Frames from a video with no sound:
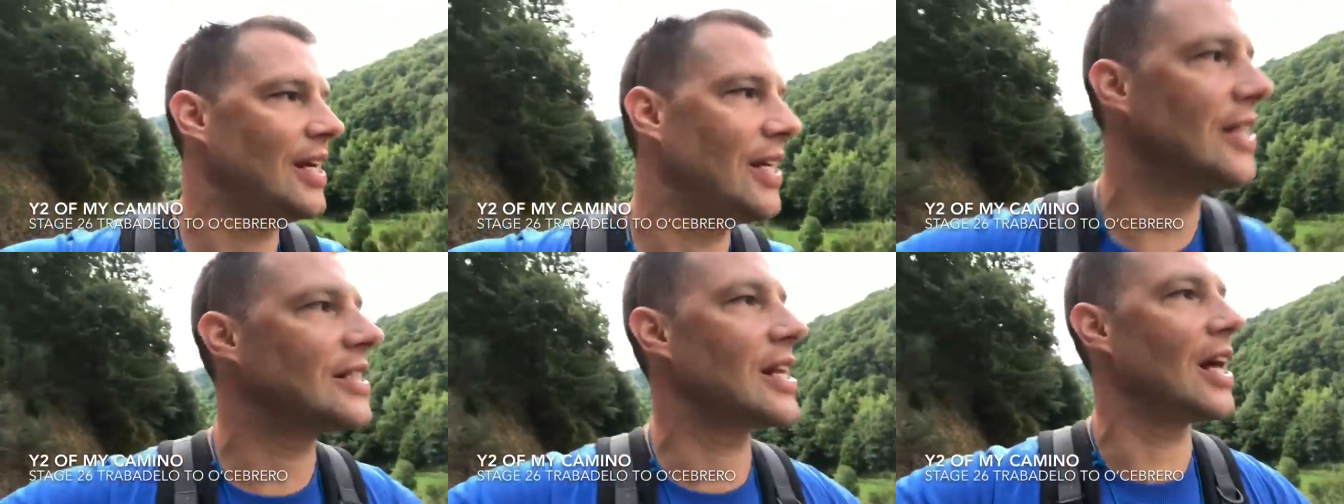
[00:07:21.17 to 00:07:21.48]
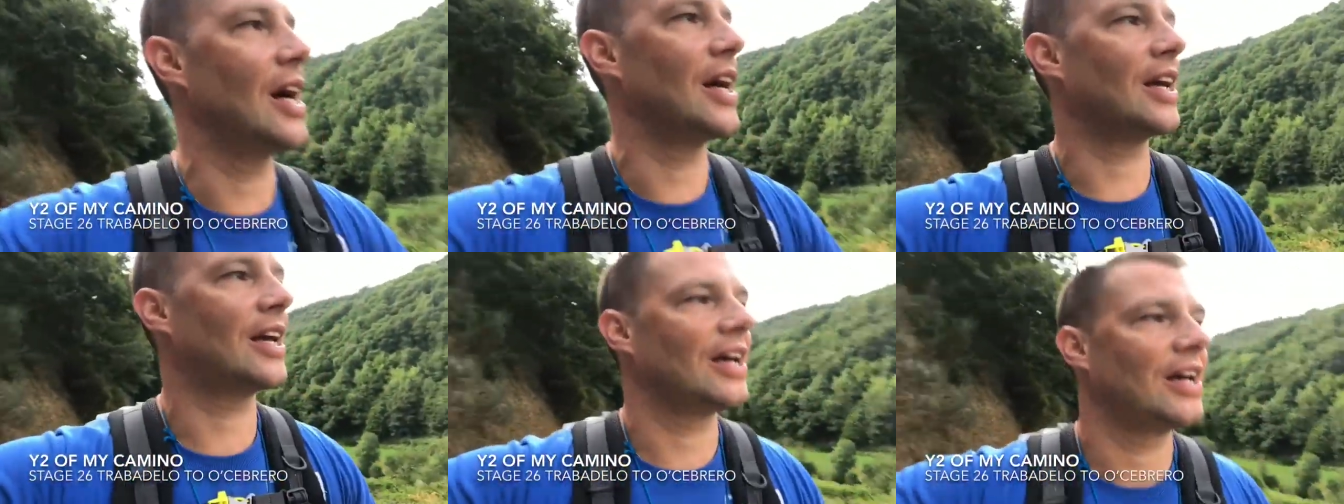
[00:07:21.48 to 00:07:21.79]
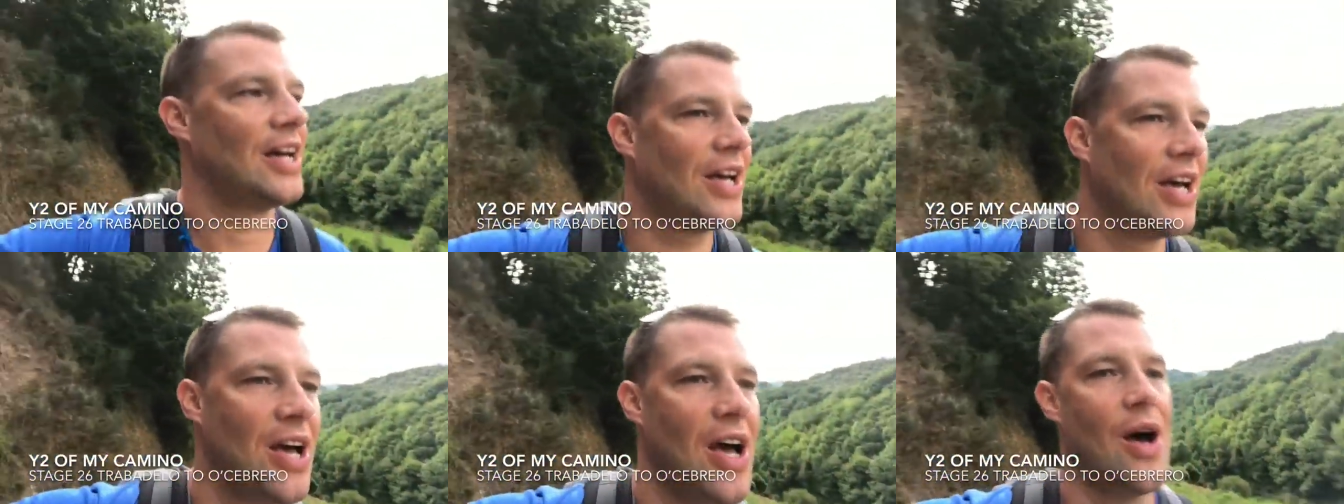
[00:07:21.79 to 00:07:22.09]
And it's like,
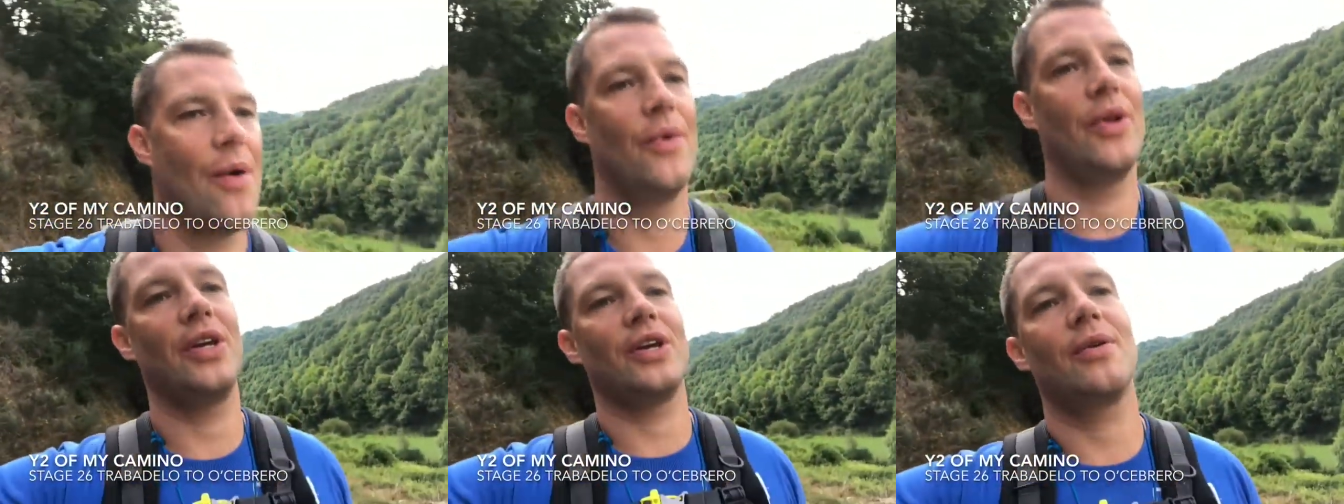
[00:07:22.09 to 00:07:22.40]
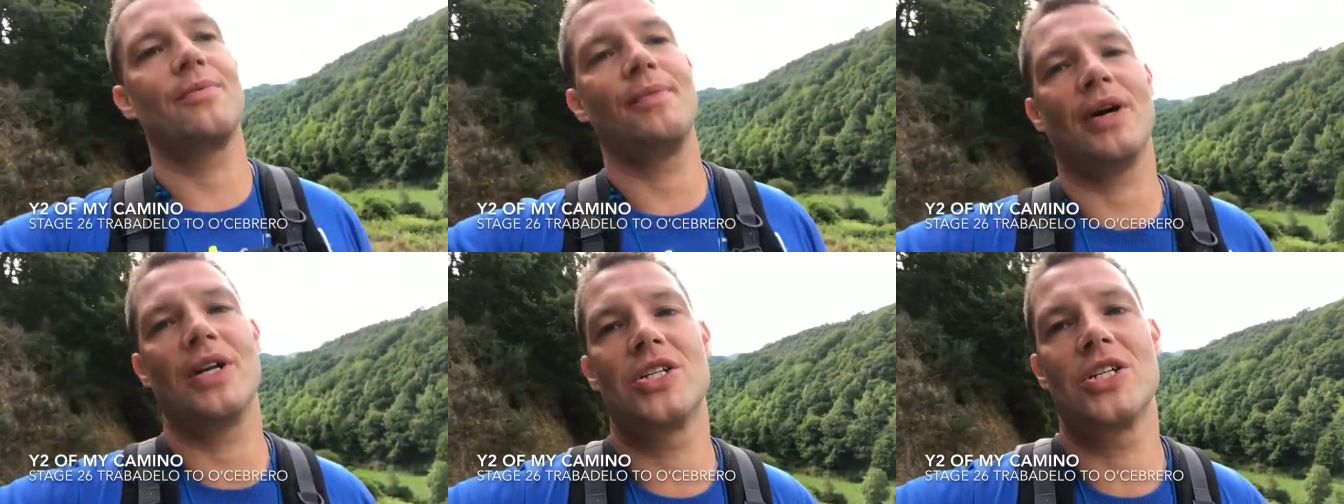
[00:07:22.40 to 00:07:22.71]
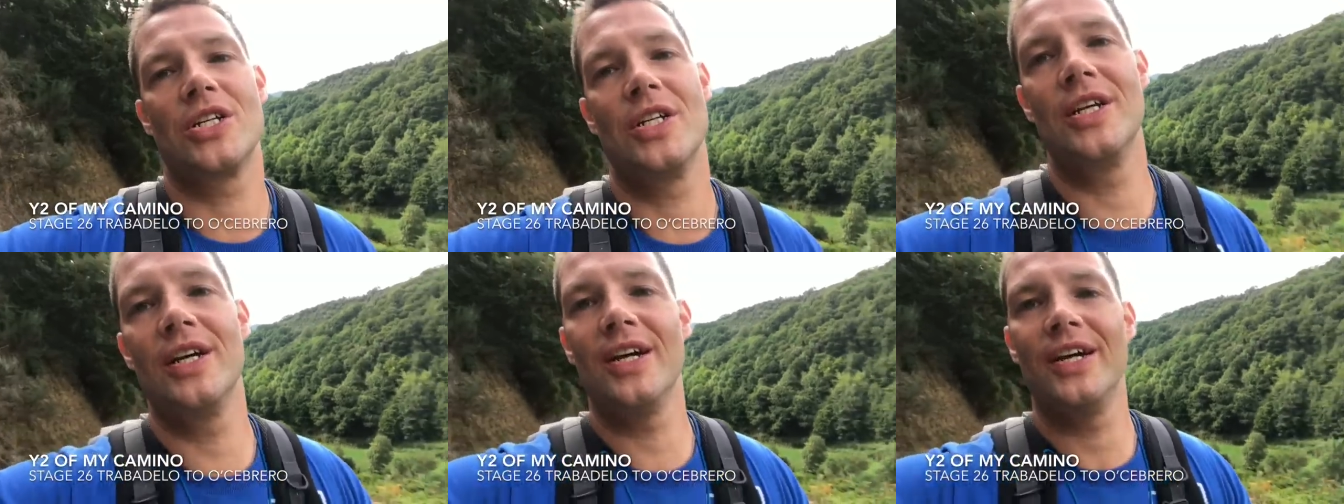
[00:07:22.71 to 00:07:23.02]
I mean, you can
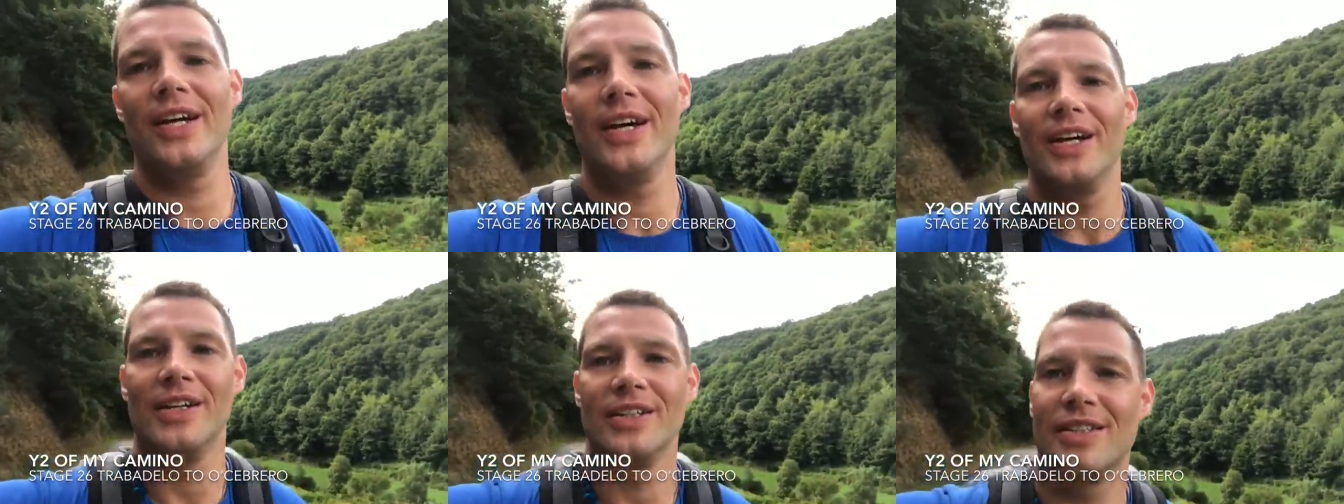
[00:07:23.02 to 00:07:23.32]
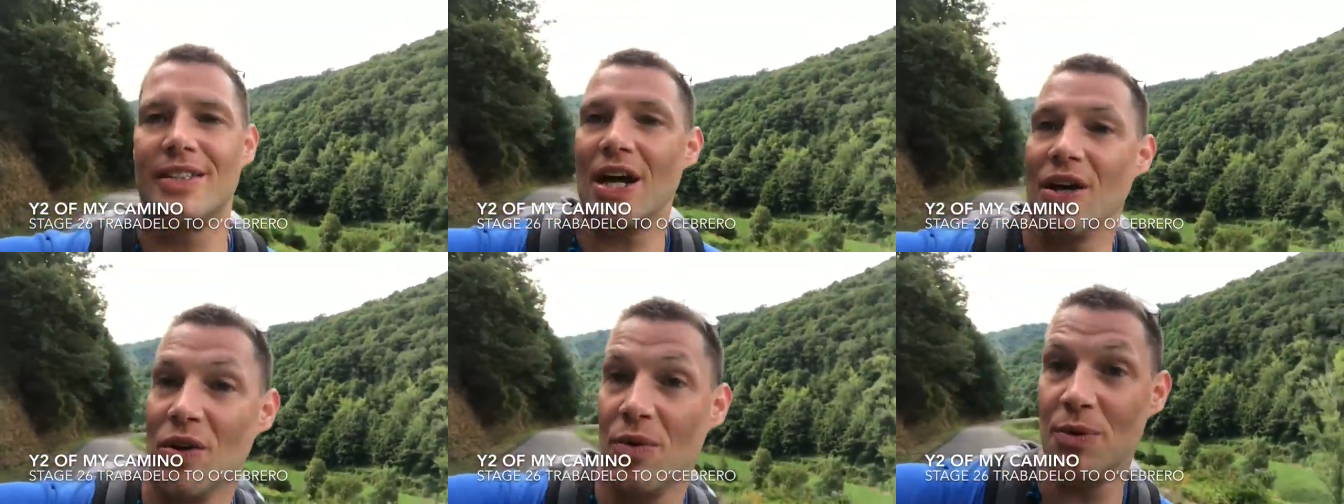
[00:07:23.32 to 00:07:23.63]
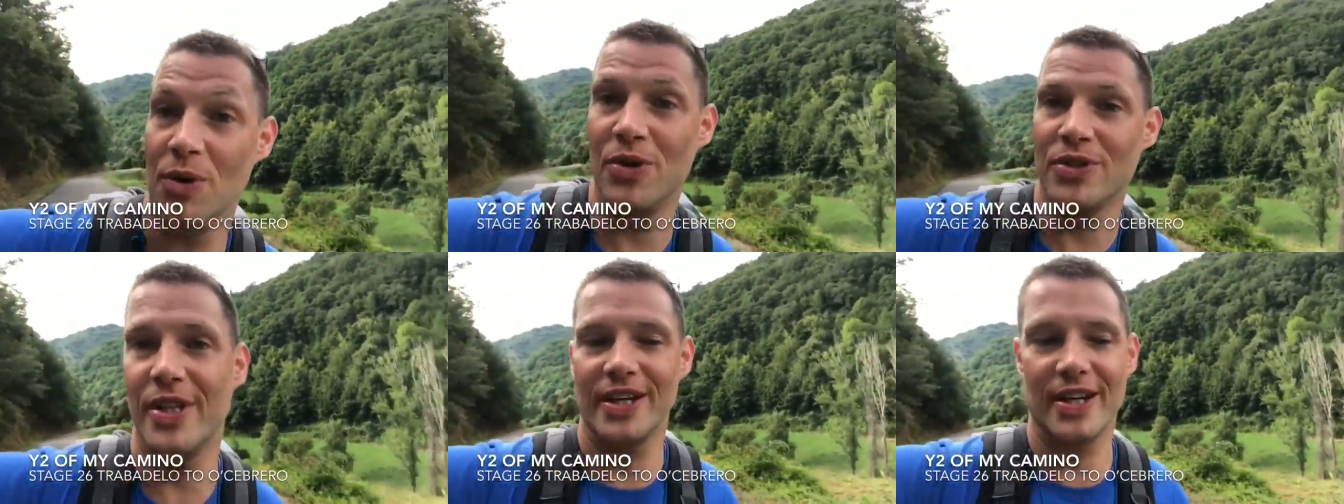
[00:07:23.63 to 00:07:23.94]
imagine Sound of
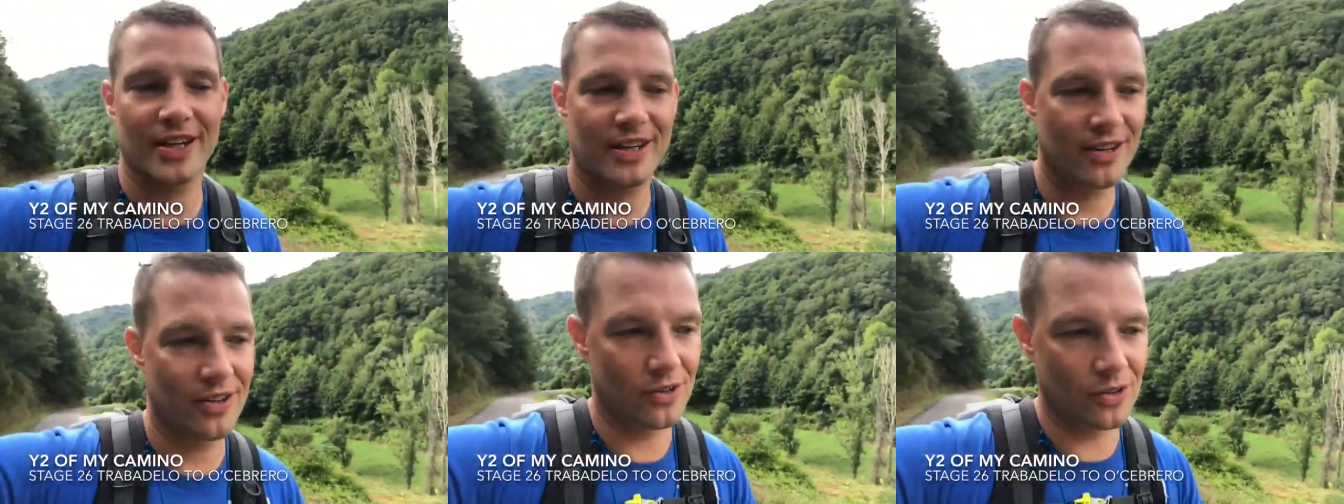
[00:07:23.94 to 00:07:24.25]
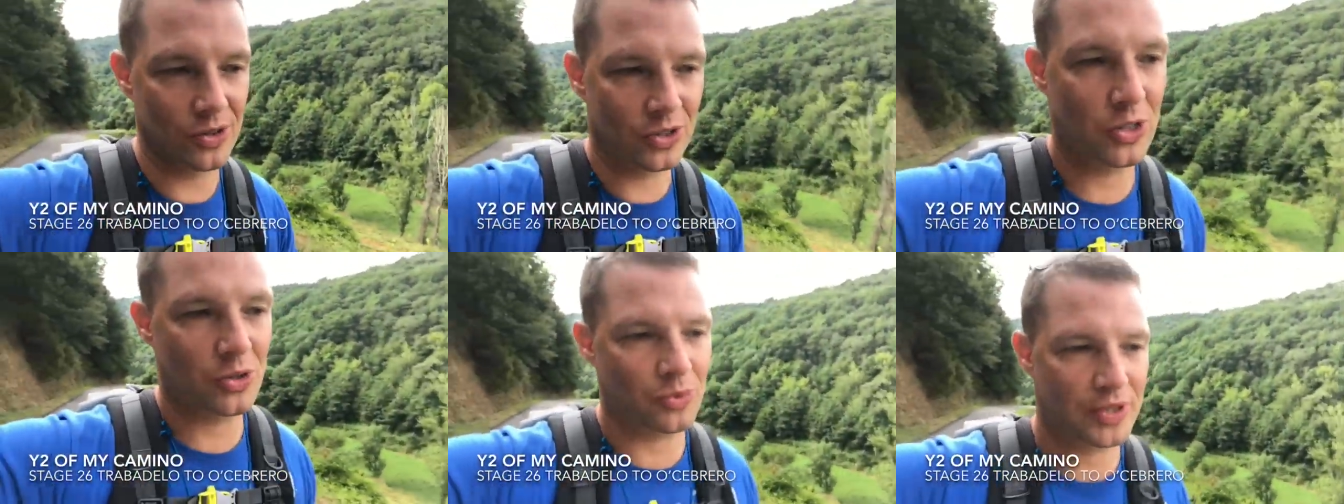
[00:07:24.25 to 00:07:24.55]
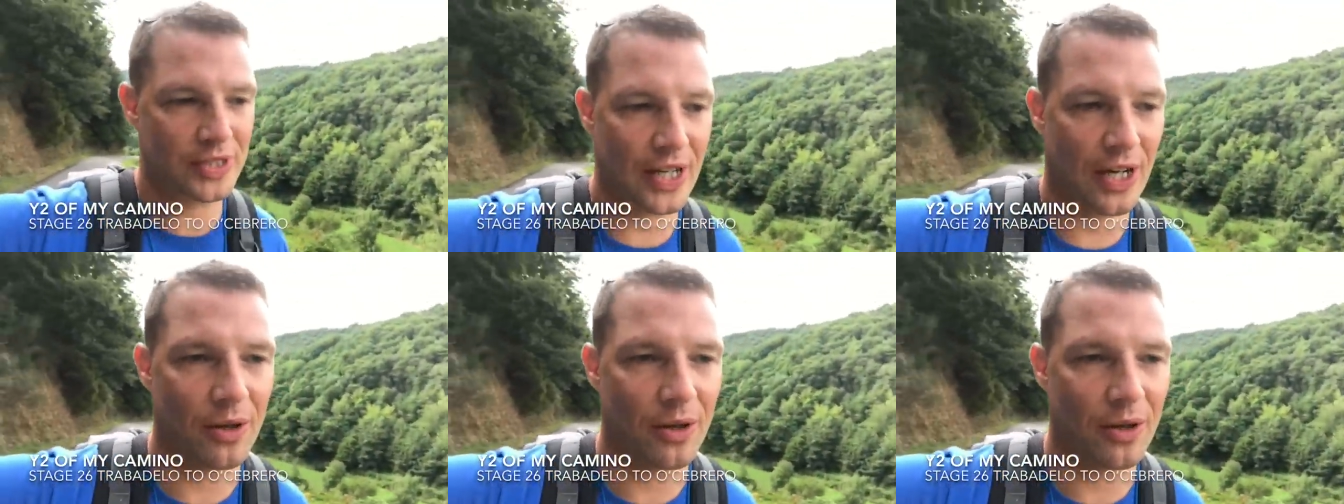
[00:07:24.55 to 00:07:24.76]
Music or Swiss